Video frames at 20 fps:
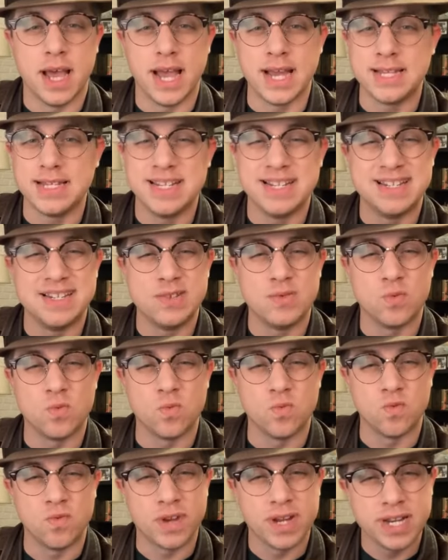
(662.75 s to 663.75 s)
I didn't
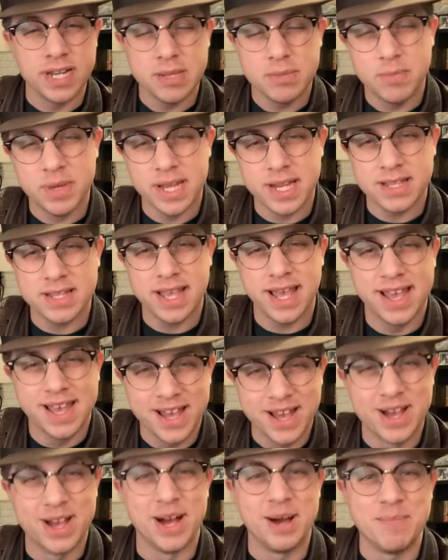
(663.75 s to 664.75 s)
really pick
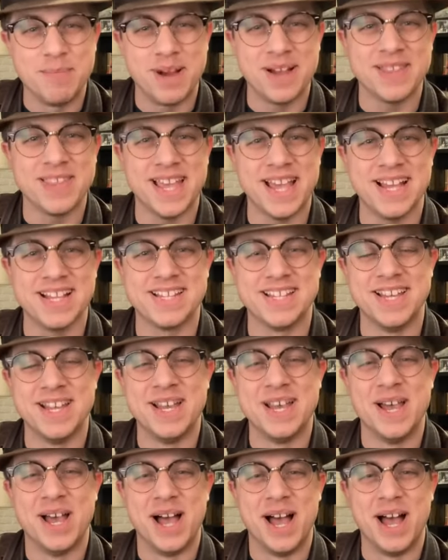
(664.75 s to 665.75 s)
that up on that
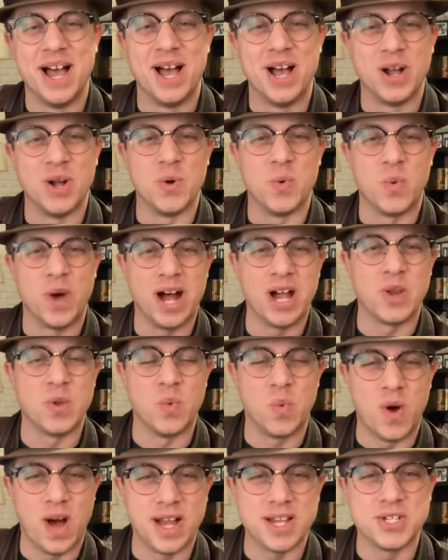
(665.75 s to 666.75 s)

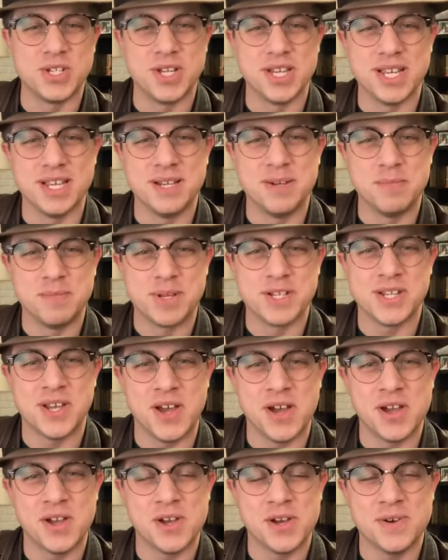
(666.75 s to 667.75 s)
while watching
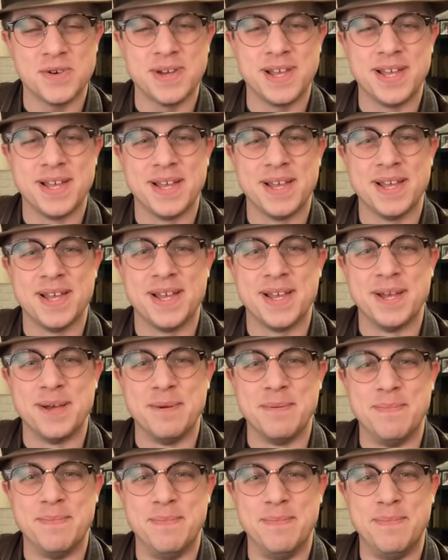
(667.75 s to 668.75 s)
Matango,
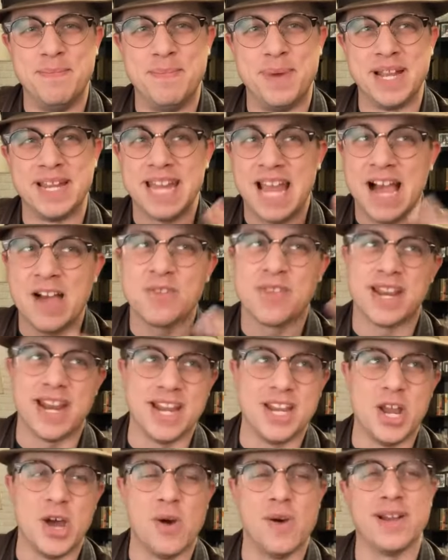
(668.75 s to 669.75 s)
but now that
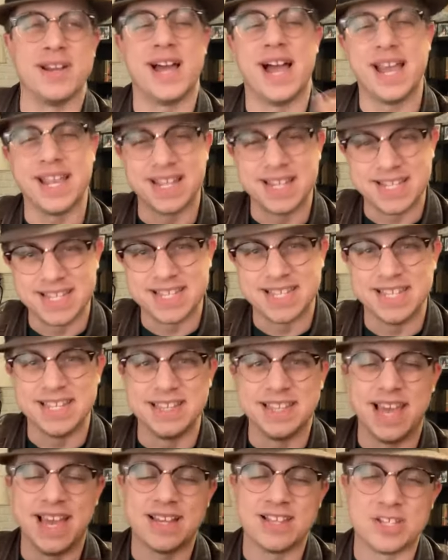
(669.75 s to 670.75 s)
I know it, I can
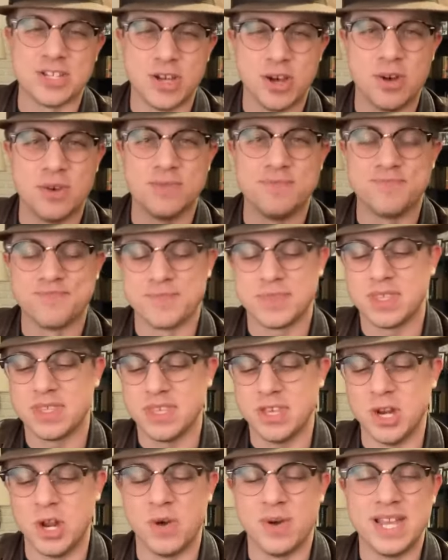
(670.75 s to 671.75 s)
see that. So,
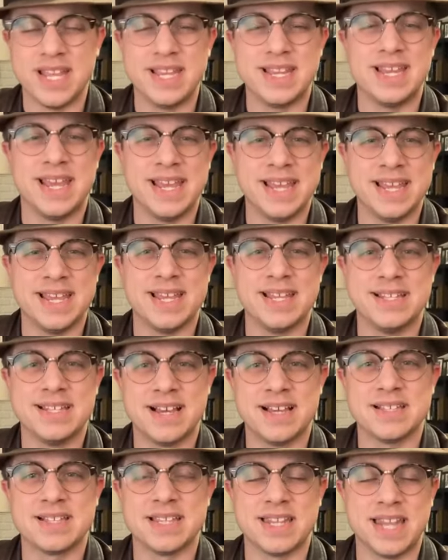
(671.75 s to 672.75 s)
it
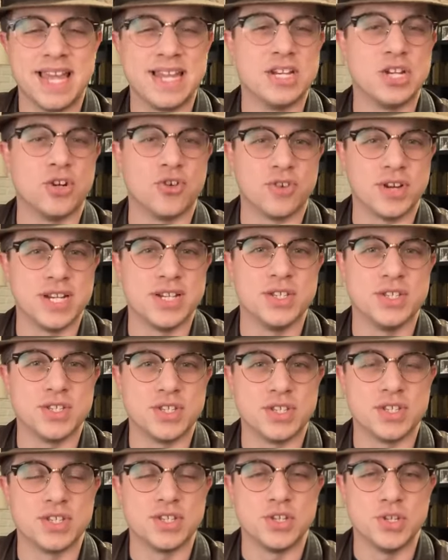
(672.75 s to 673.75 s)
does lend
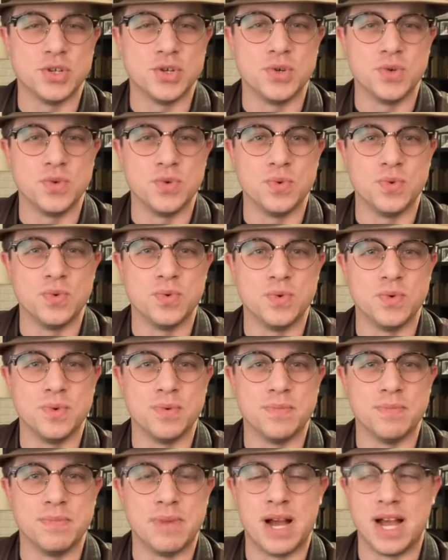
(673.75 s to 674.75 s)
credence
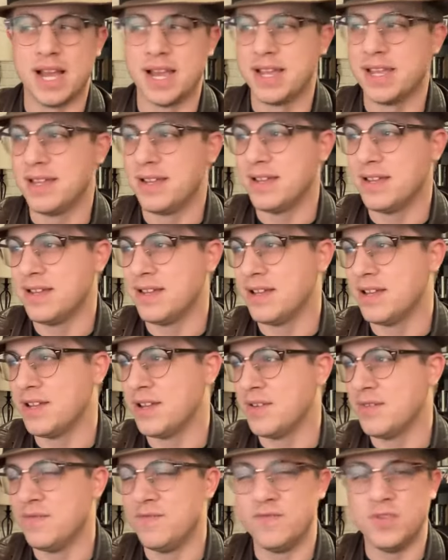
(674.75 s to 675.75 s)
to my
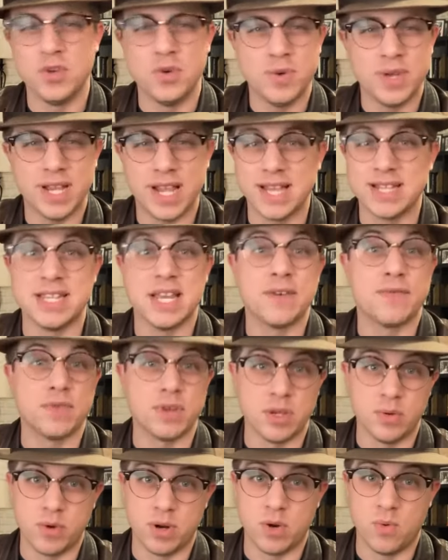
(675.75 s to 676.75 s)
viewing. I
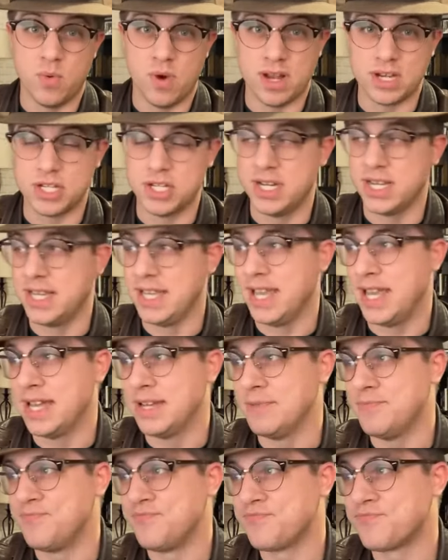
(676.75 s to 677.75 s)
definitely want to watch it
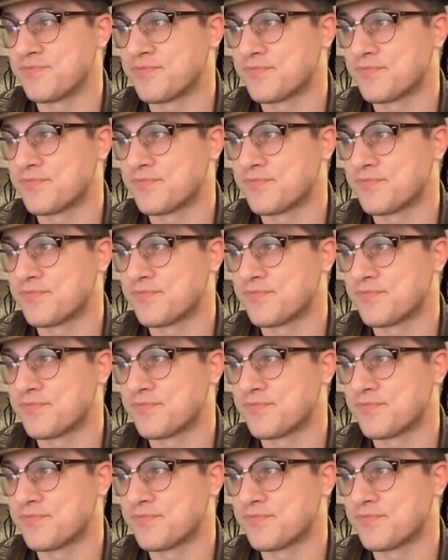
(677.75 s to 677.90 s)
again.